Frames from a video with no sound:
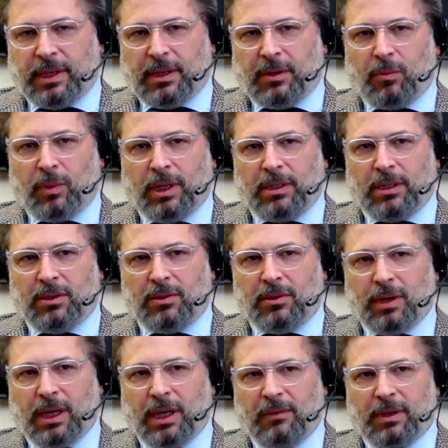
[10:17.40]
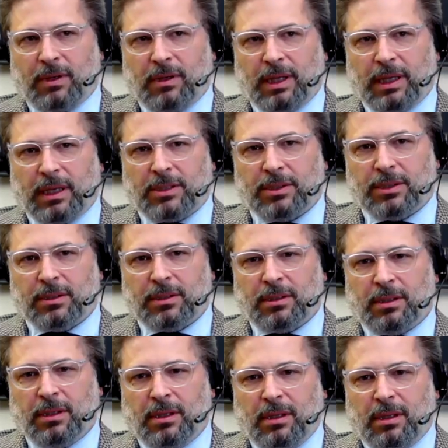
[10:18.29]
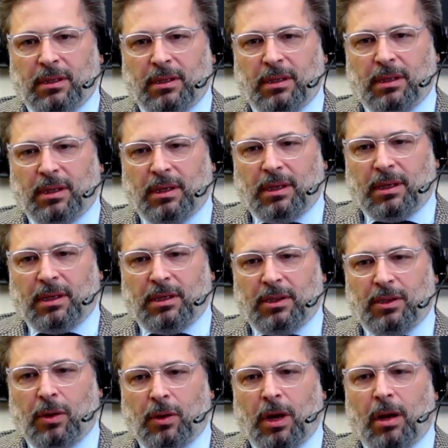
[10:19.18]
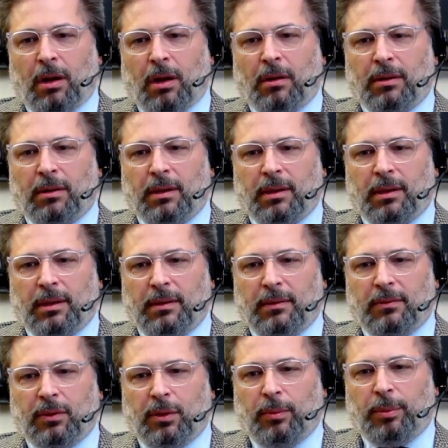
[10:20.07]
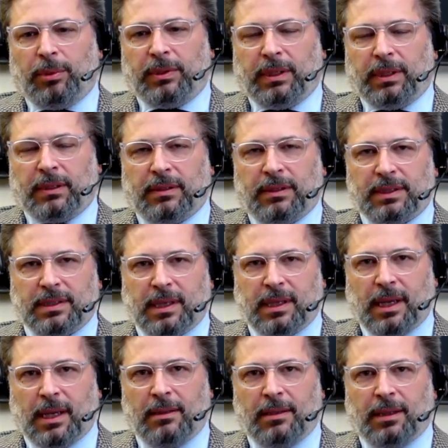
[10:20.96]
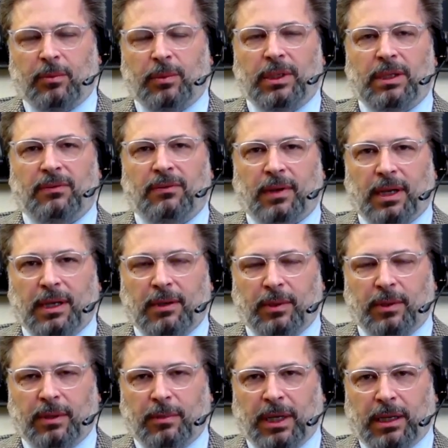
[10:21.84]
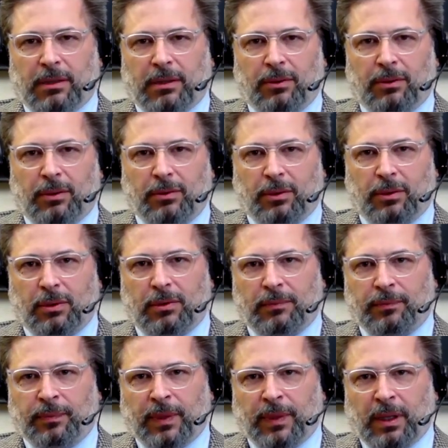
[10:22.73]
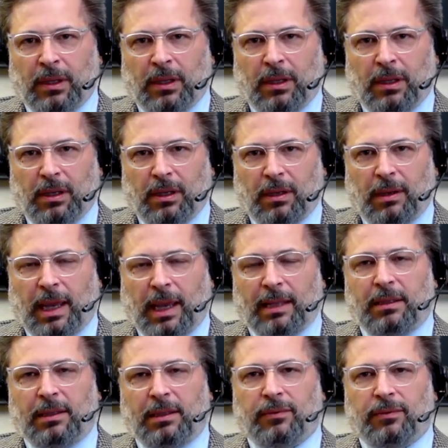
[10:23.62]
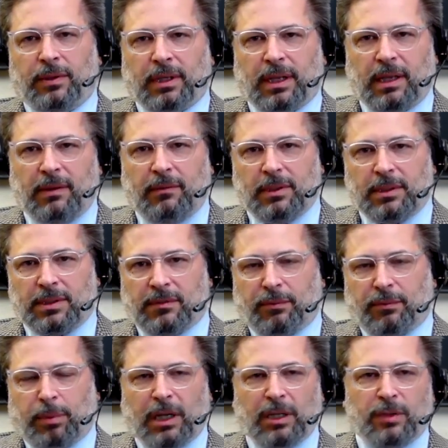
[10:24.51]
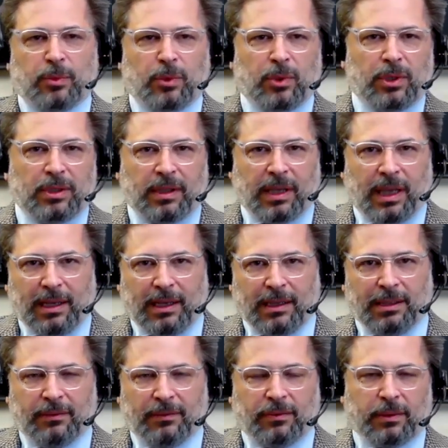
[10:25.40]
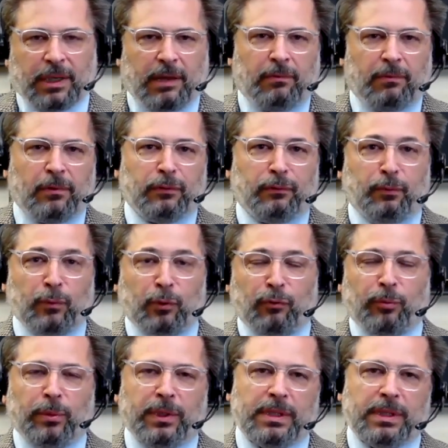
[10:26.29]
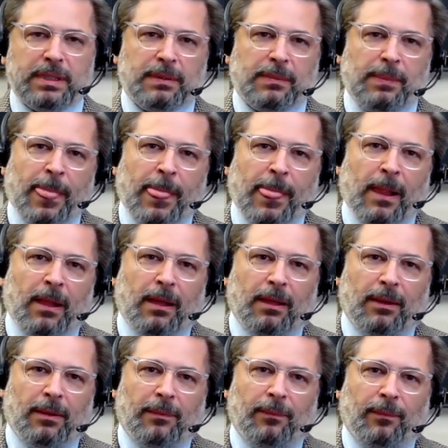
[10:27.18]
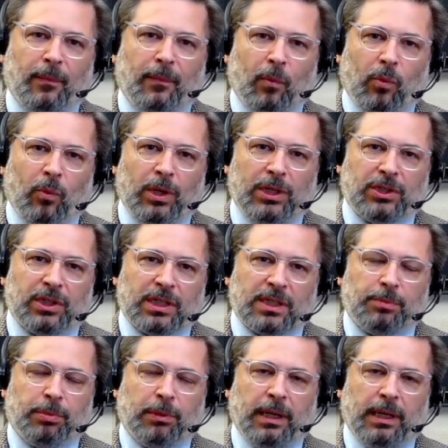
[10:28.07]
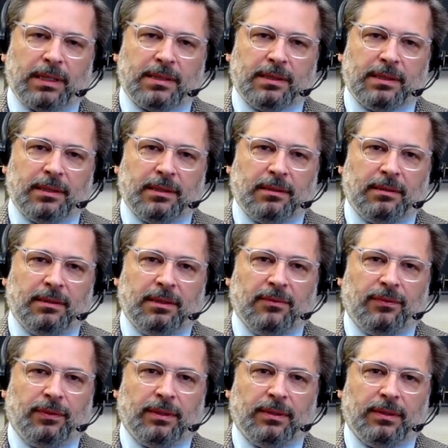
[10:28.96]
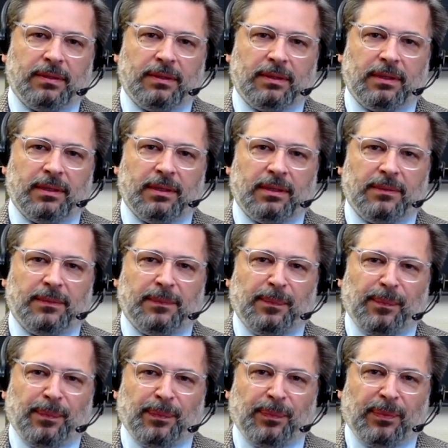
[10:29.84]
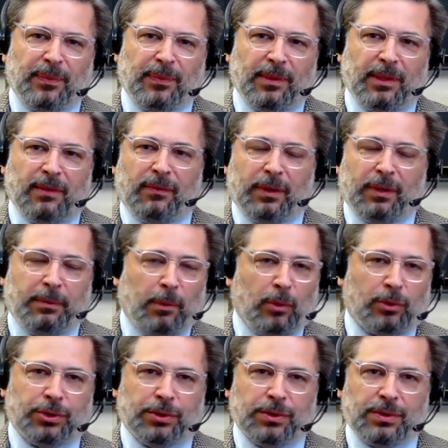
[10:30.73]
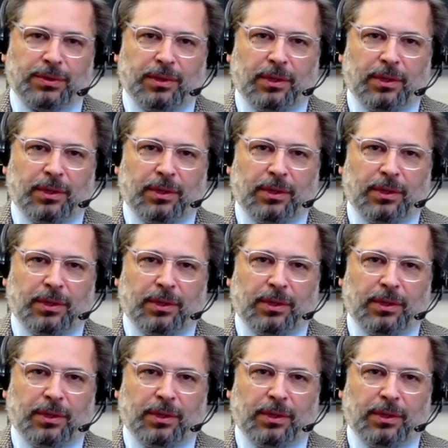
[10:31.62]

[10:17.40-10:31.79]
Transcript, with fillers: And when you have a collection, uh, you are interpreting the style that we define with a micro rotor uh, at different levels of price point and at different levels of movements, um, which express uh, different um, different emotions.